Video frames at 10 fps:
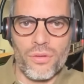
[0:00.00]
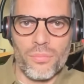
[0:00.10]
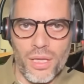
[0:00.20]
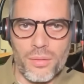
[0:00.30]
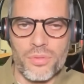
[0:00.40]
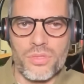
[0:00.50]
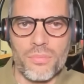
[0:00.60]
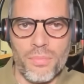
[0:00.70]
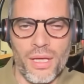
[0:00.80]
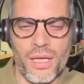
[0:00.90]
the platypus to
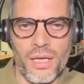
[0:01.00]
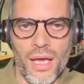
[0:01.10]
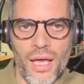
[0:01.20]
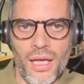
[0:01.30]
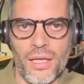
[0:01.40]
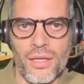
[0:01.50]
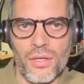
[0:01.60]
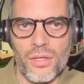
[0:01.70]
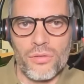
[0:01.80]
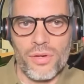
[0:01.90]
be a
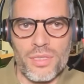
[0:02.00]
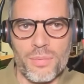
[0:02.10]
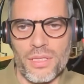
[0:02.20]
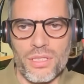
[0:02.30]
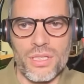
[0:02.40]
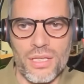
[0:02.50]
threatened species.